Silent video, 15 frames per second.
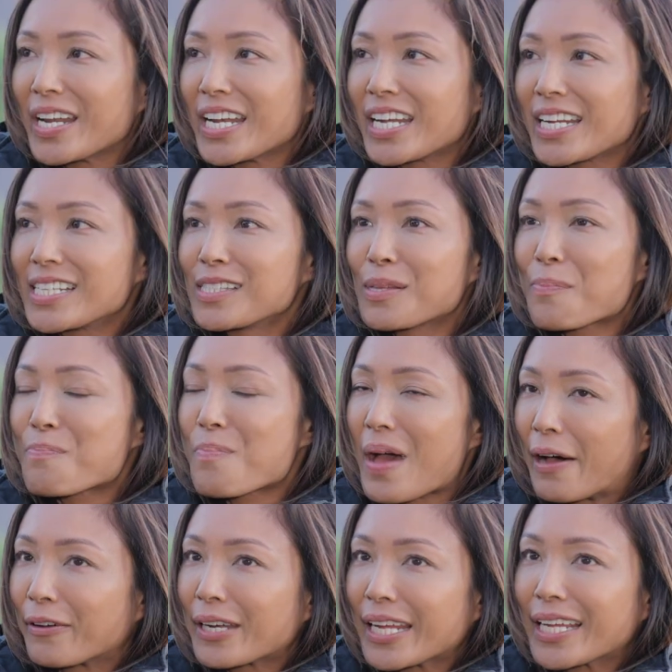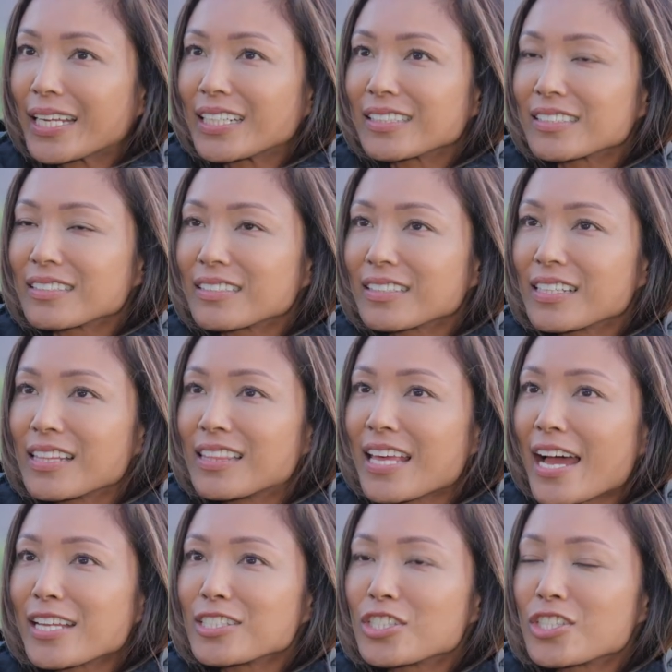it is about it
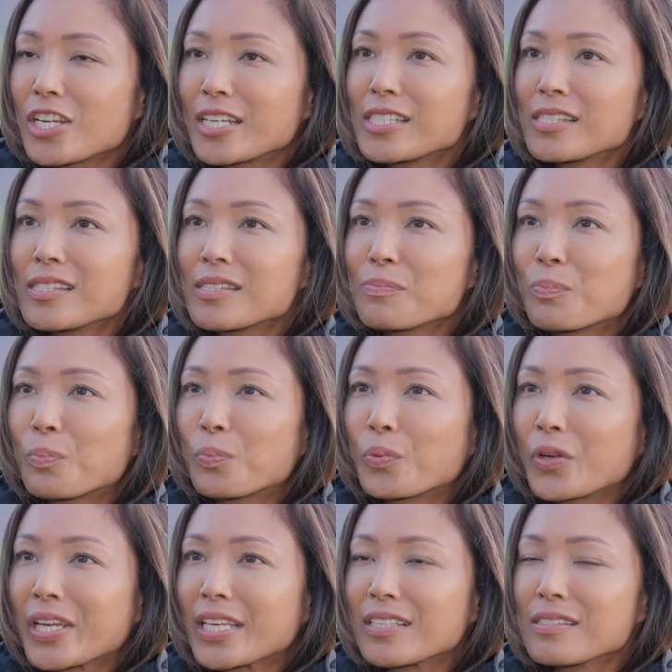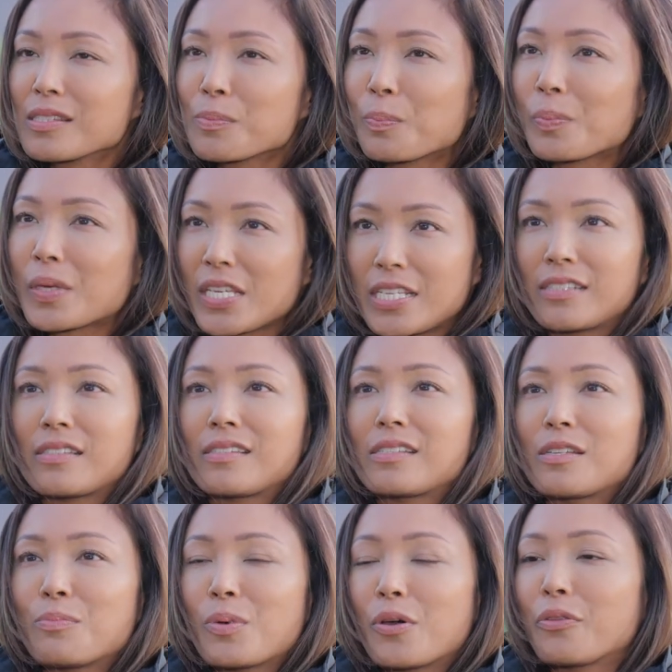that just brings peace
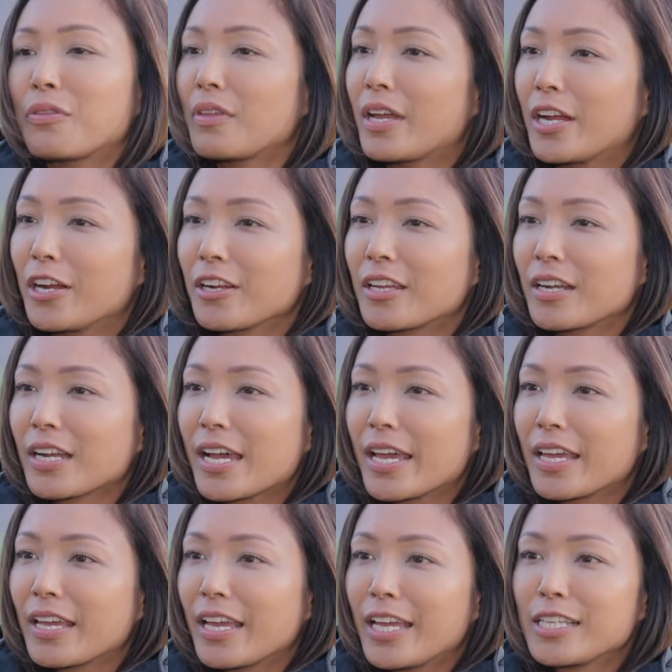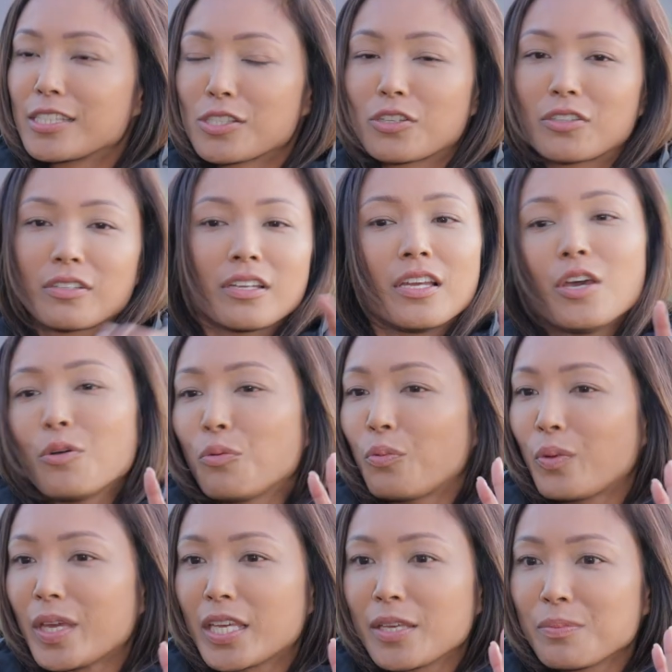to both Eric and I.
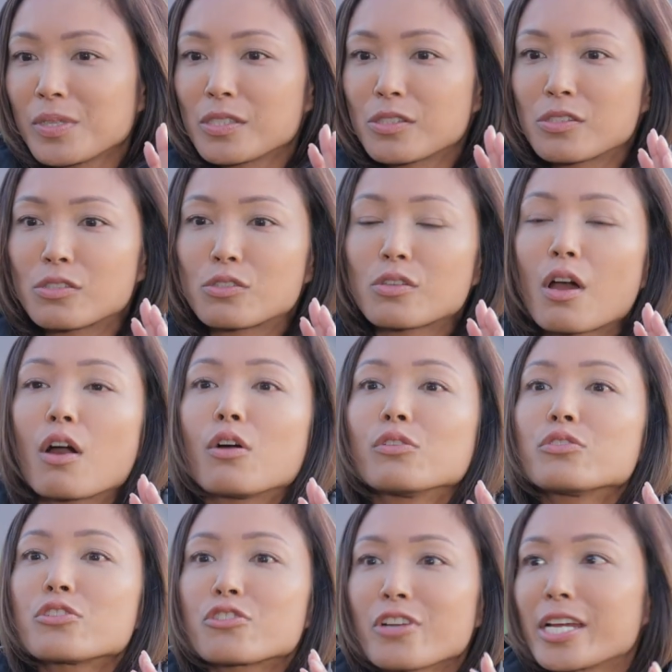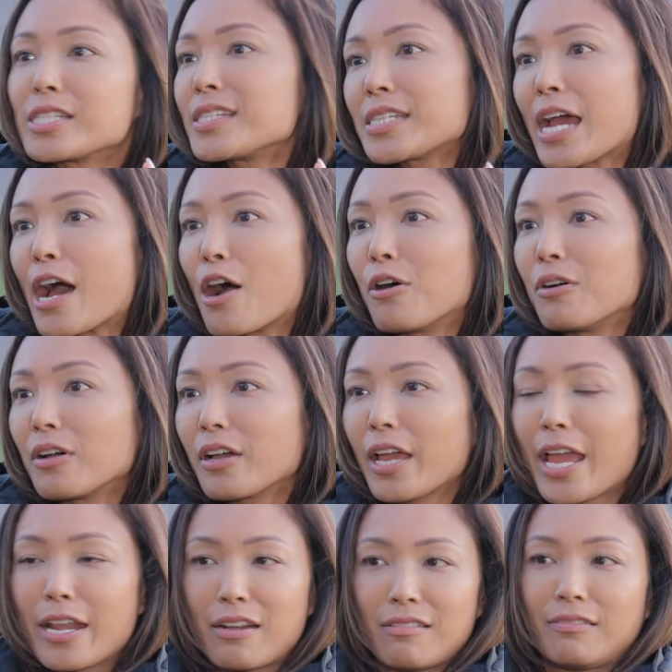We can be so stressed out
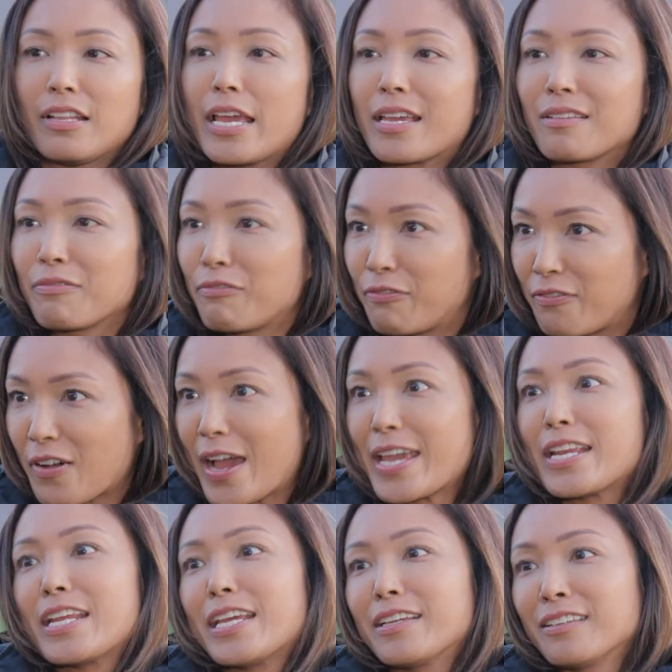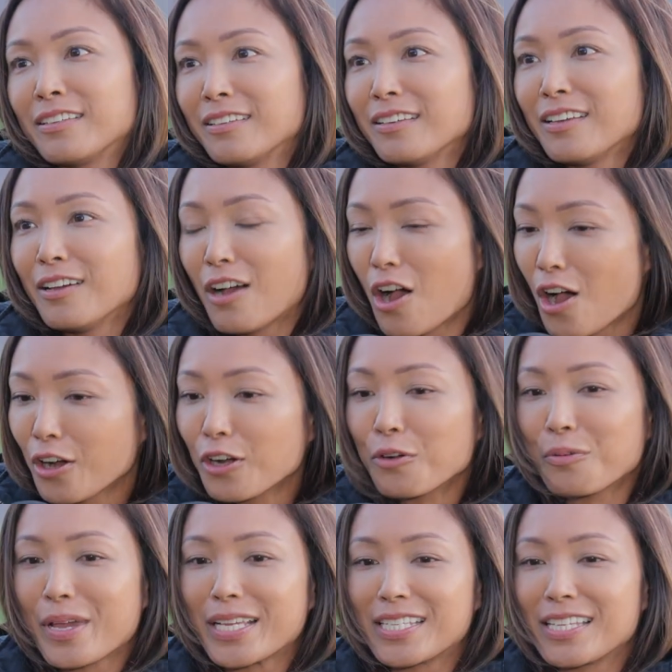and like fighting on our
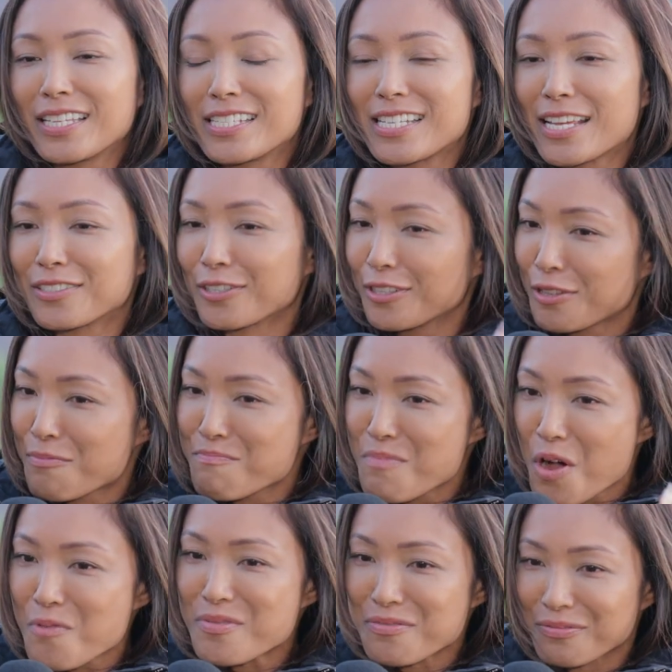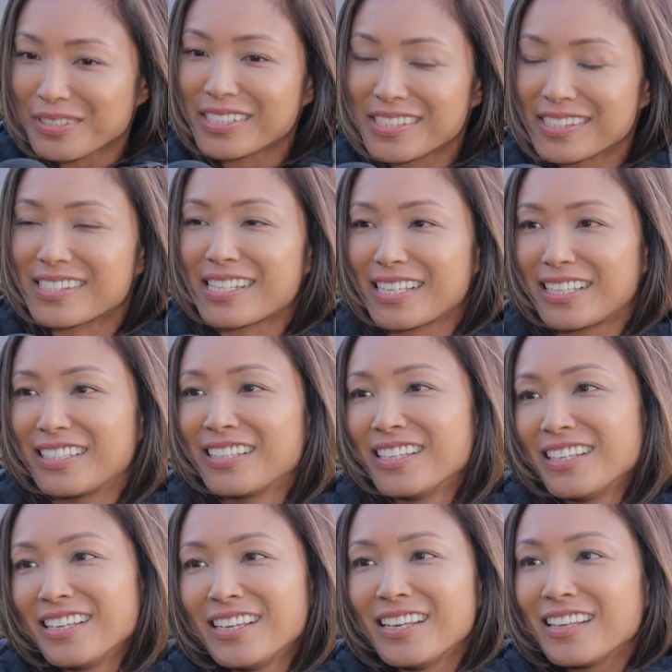way to the desert, and the moment we see
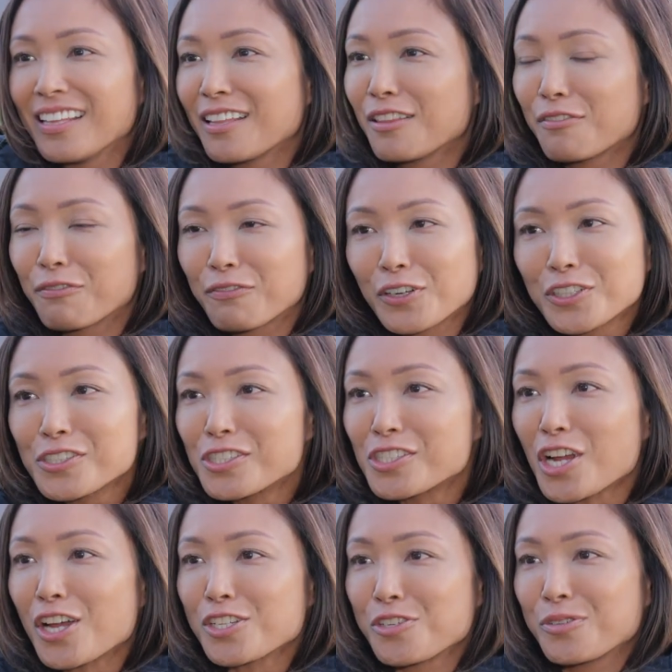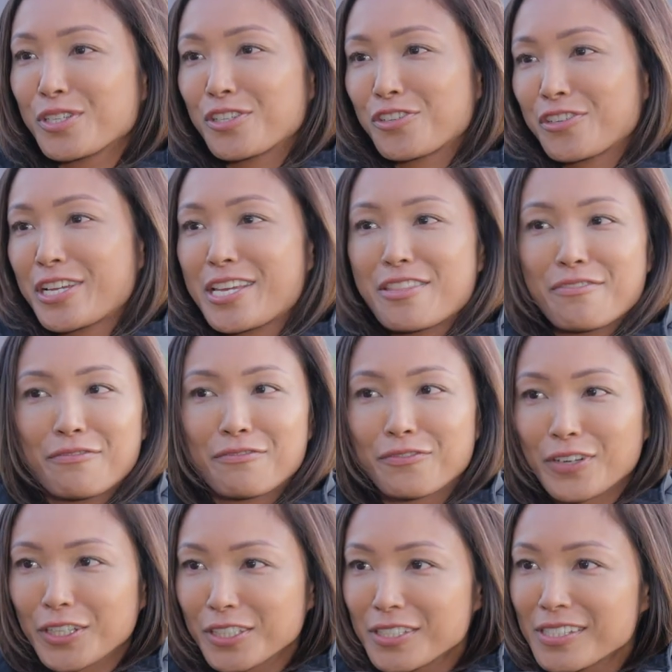the first Joshua tree, the
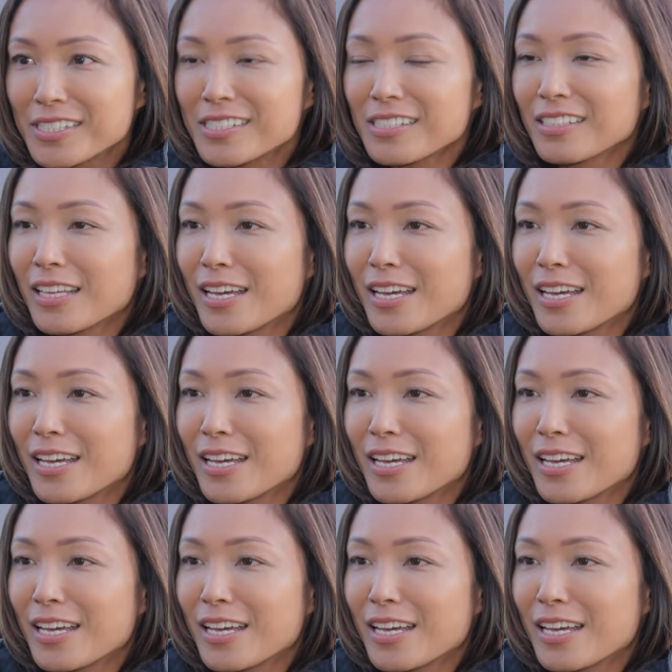first